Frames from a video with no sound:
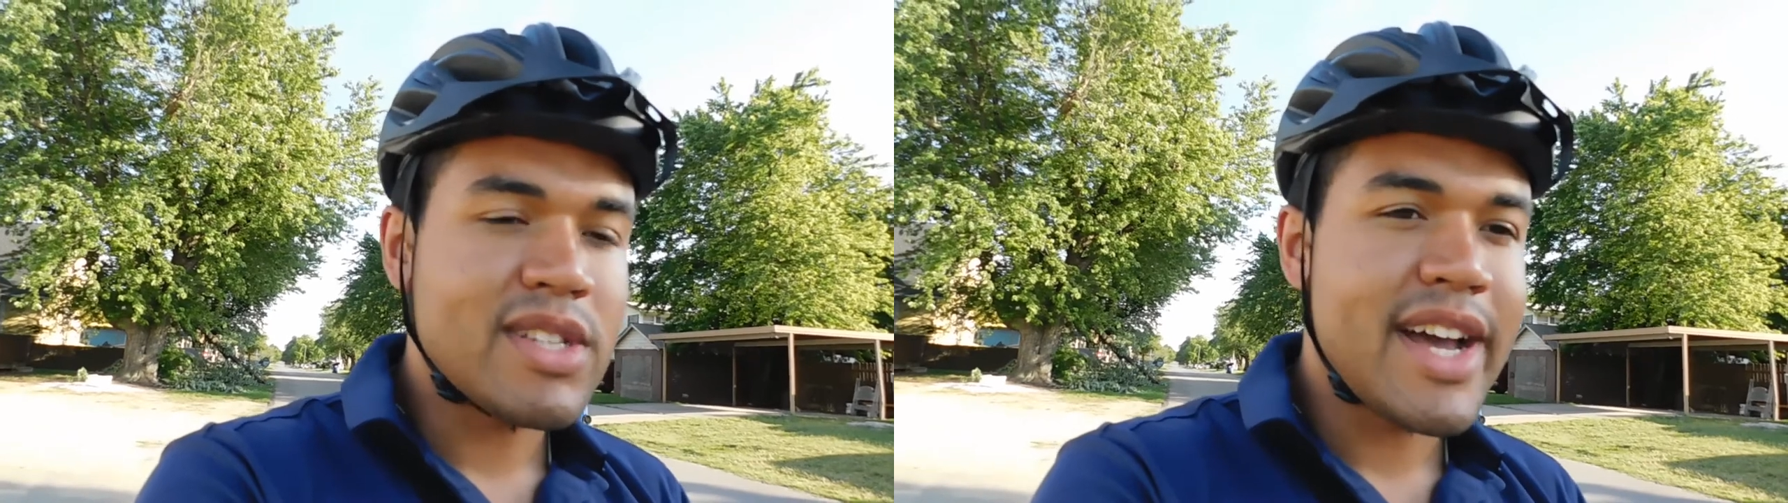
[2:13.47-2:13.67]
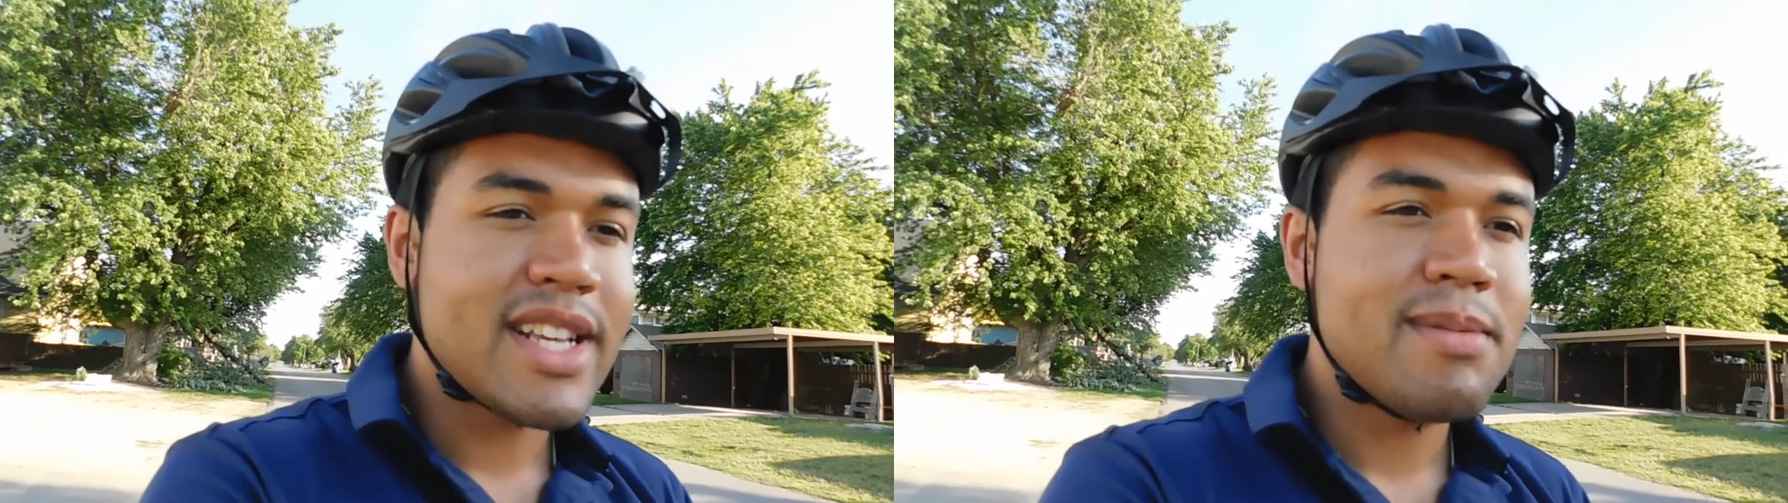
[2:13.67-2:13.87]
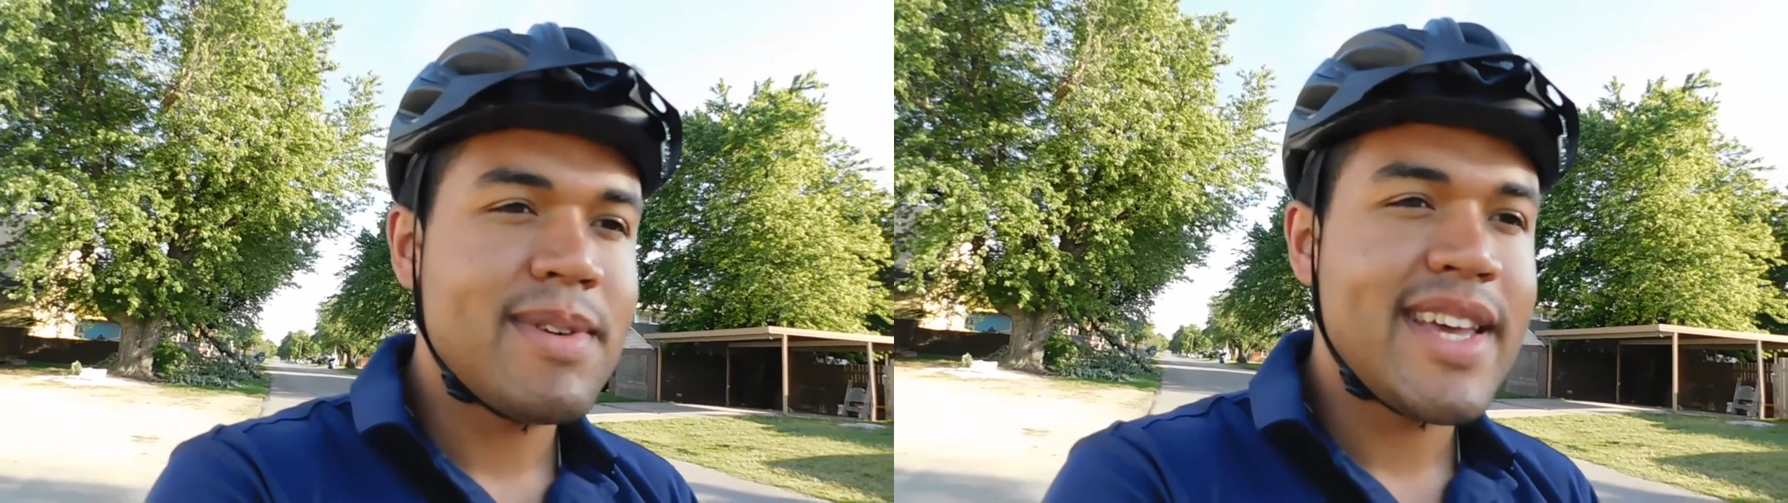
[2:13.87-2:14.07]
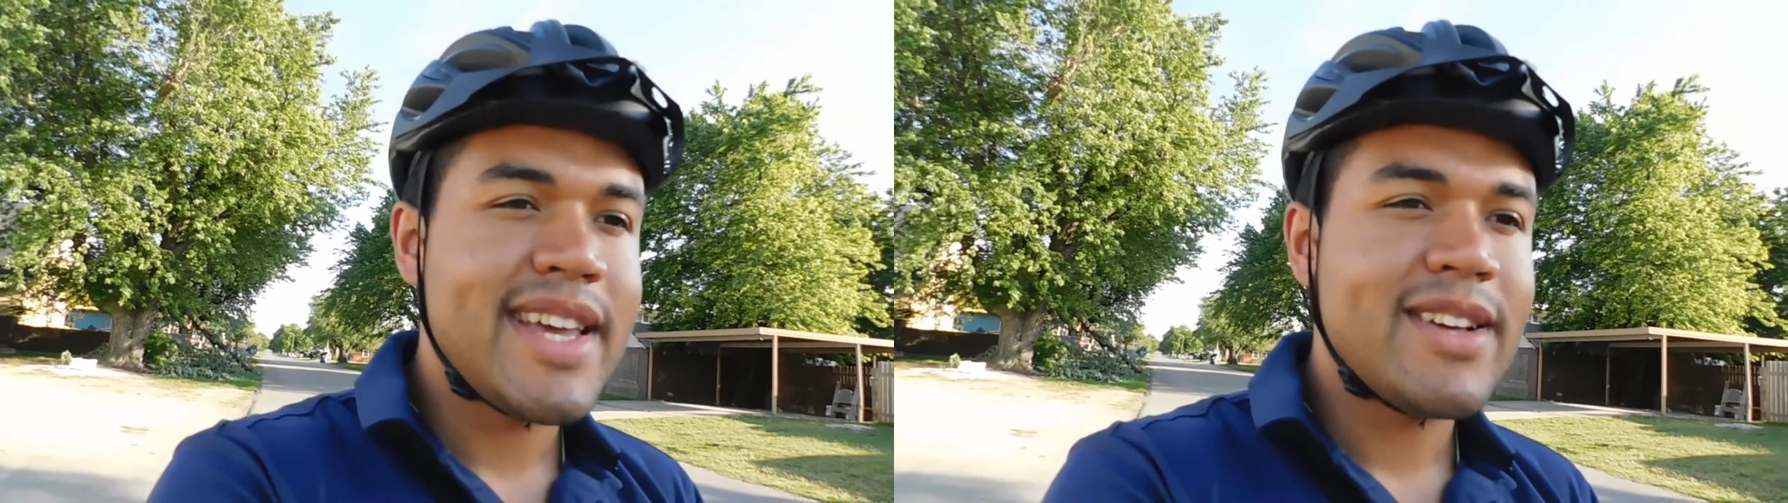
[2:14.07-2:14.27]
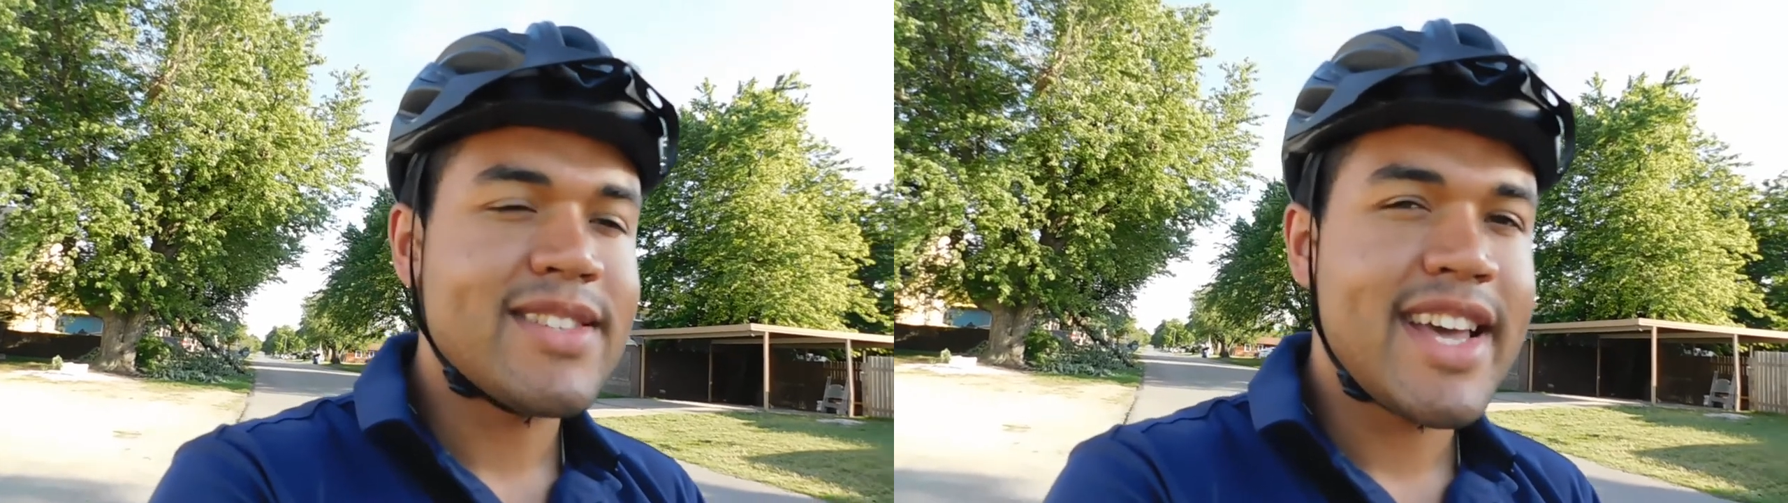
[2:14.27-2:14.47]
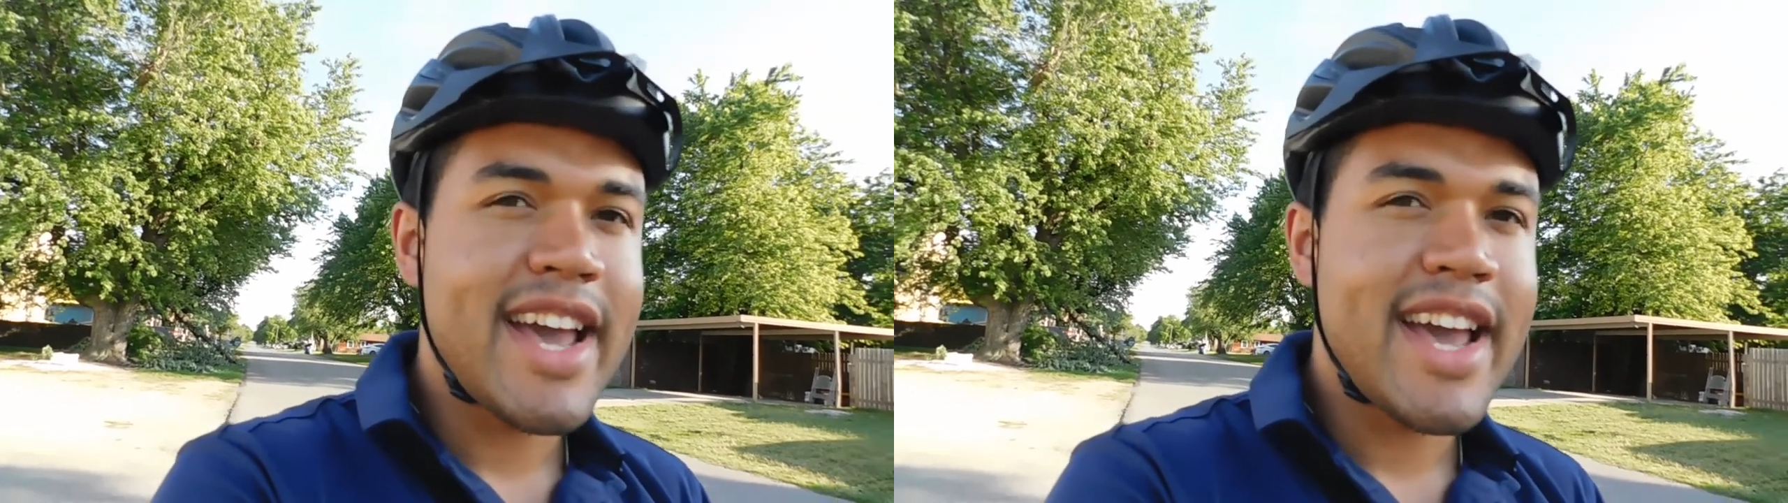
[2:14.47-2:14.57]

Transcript: text me and he'll say,